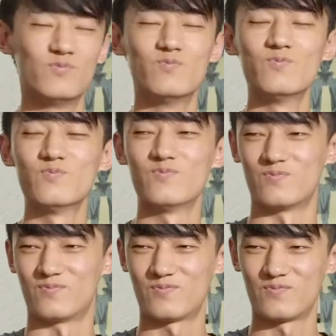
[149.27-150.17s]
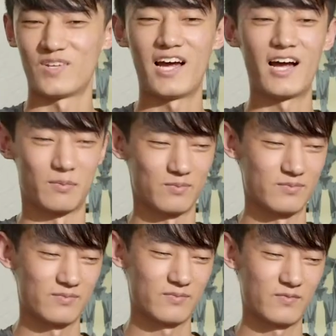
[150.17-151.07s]
Hmm, yeah.
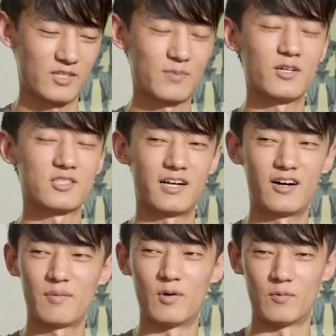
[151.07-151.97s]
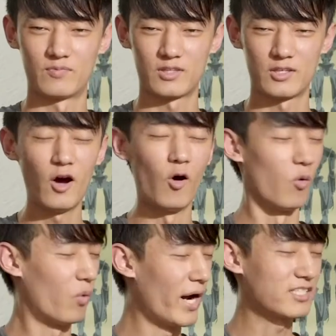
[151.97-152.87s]
smells terrible. Yo,
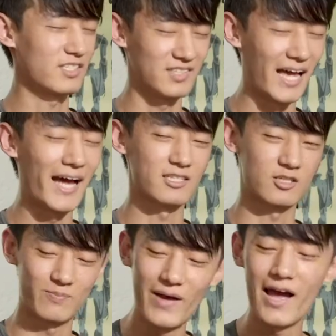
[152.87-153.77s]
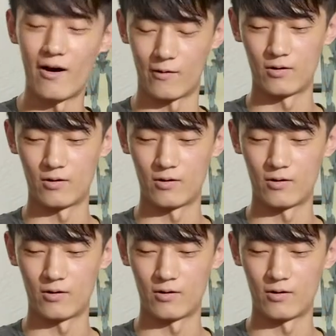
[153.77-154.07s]
what's that smell?